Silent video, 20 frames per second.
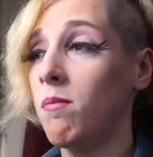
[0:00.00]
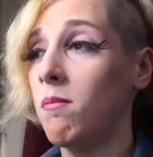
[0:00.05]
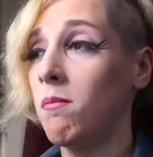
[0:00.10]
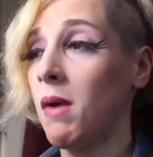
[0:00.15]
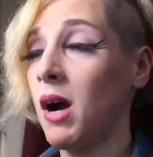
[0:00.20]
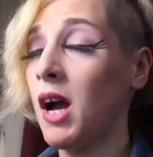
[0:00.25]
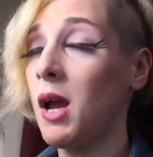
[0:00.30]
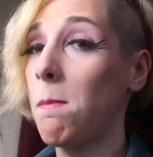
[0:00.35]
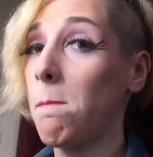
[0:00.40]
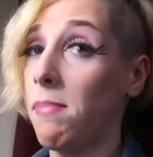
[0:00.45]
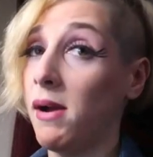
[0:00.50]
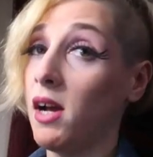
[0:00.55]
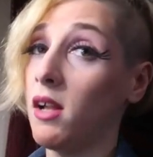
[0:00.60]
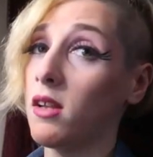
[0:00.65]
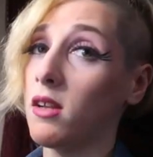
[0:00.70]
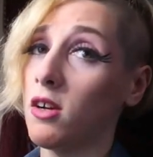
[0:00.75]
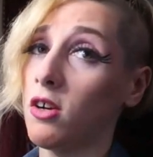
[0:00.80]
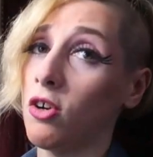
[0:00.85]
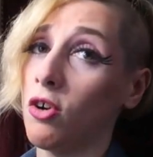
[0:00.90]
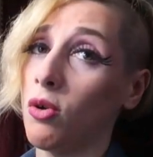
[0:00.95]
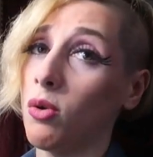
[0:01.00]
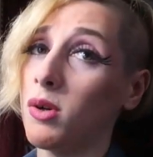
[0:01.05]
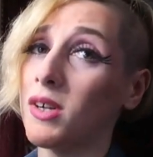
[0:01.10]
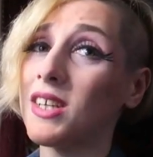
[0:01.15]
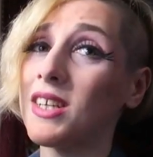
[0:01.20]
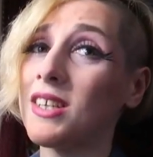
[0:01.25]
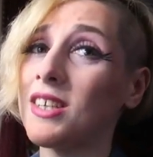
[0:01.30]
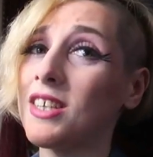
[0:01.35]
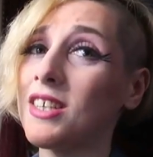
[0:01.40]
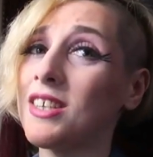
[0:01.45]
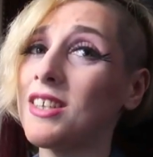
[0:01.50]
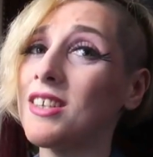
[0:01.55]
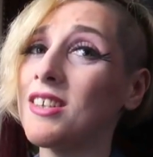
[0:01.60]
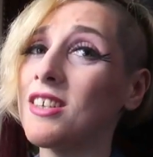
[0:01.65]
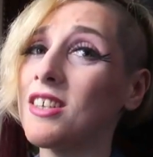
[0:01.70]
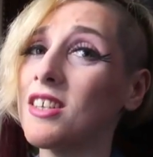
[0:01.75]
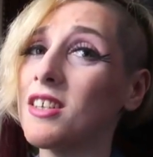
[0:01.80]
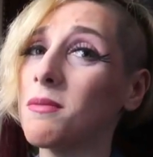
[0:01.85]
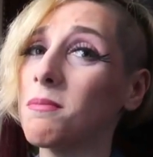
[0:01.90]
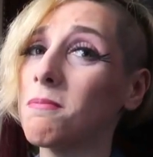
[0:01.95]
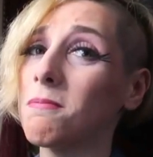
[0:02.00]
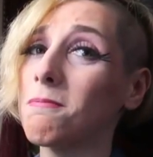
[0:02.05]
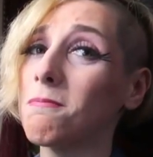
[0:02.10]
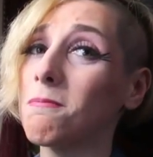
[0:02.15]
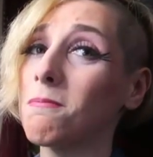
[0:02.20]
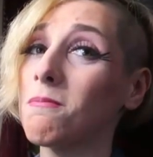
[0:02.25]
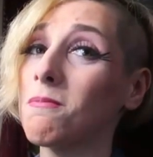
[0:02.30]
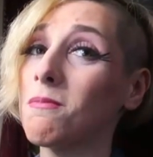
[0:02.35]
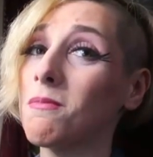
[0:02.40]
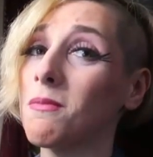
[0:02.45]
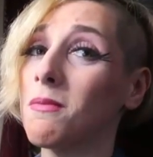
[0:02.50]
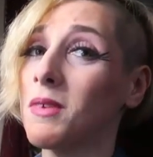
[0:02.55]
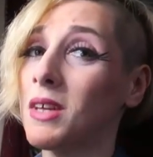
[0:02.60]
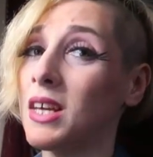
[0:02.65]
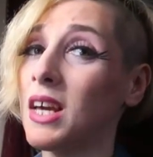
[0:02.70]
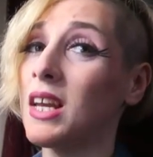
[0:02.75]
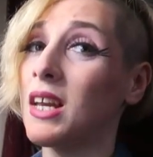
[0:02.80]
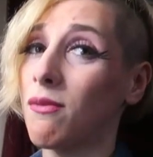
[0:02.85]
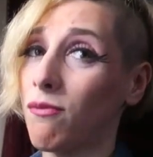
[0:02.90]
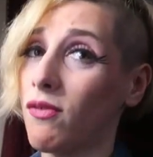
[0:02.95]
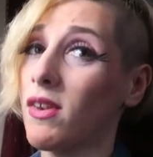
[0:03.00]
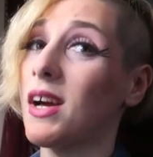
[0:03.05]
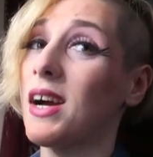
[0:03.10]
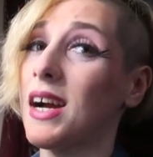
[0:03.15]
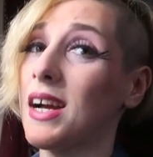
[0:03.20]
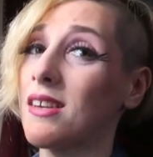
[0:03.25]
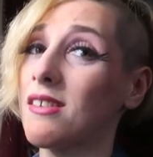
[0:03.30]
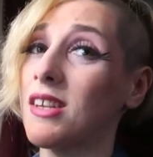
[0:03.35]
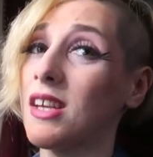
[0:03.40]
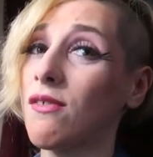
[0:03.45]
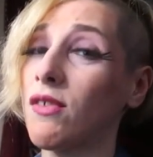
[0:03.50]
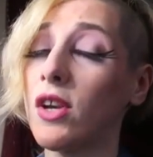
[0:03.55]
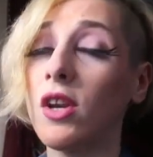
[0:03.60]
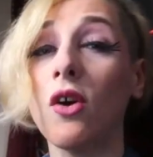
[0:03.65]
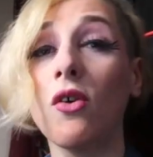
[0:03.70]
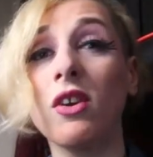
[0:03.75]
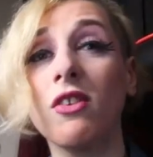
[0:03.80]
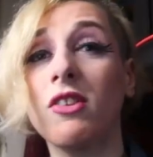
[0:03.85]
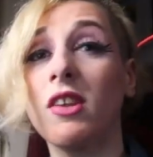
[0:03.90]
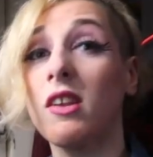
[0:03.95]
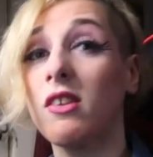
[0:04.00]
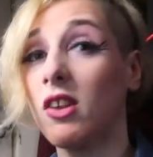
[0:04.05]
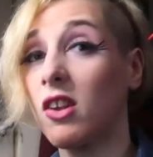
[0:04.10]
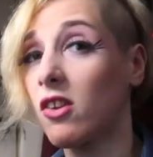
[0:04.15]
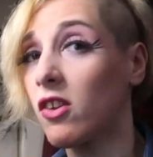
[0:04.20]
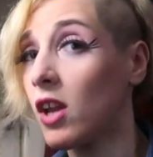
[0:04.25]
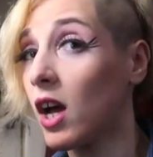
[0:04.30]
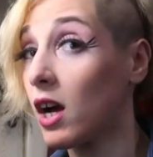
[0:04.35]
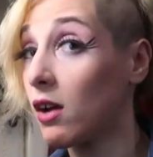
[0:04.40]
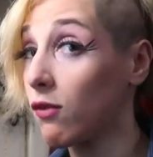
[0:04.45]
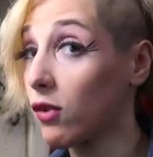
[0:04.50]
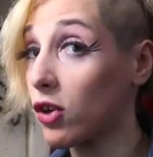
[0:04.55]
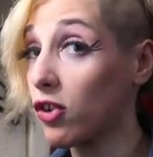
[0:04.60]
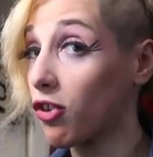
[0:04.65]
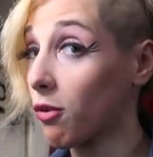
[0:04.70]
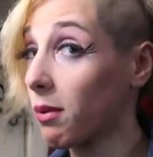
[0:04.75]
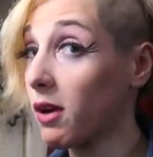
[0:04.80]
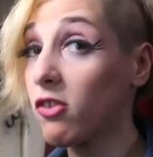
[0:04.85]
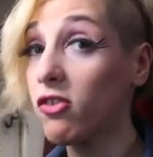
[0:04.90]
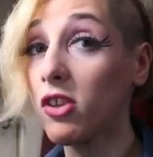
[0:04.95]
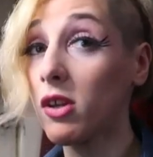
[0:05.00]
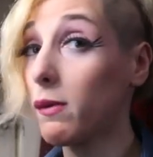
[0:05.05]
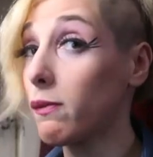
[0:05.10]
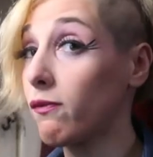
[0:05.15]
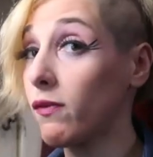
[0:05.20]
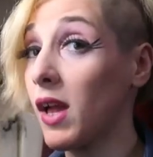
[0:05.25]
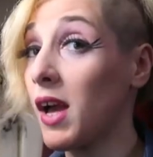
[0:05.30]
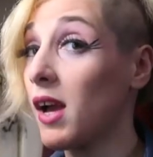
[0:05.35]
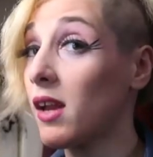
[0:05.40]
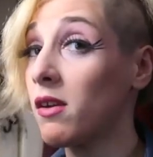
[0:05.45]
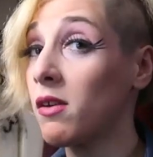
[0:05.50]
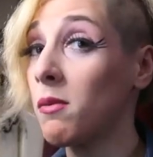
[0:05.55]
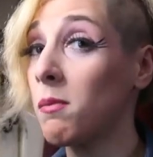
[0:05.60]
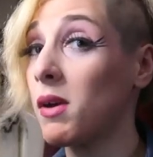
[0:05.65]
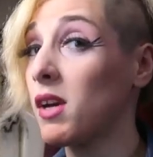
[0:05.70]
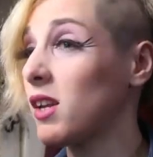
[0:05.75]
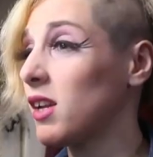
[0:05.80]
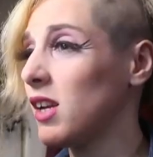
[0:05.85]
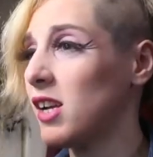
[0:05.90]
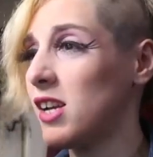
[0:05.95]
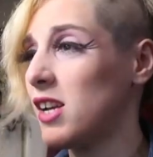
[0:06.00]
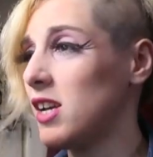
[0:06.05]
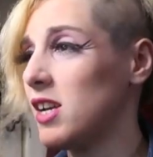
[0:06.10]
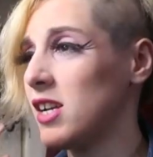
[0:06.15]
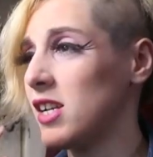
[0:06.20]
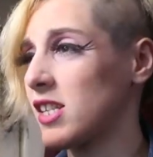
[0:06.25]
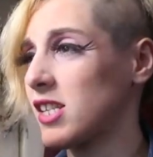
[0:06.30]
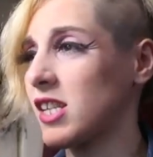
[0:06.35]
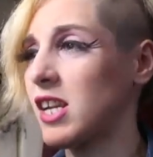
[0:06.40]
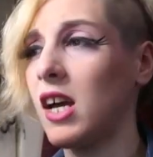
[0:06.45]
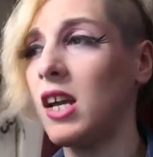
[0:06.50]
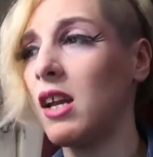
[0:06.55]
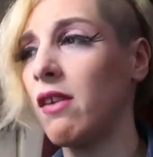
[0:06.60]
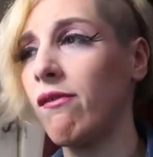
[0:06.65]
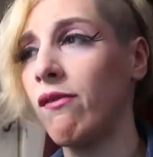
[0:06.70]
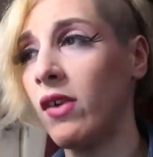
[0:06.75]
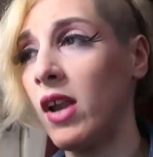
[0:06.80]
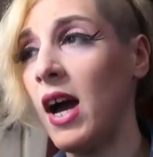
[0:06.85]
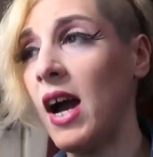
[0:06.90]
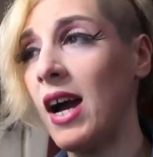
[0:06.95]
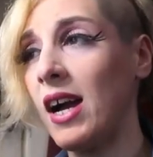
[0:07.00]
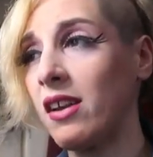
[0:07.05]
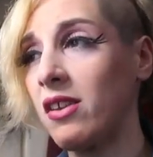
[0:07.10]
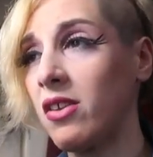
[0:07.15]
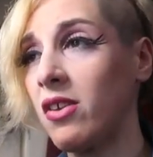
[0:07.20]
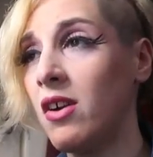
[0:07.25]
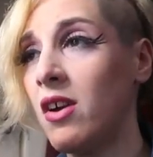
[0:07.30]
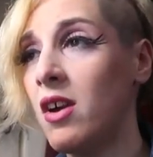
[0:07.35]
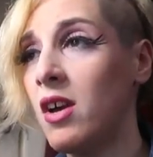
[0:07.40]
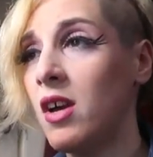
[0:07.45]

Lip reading: my pillow is getting flat, even though it says it's never supposed to flatten, but it's getting flat.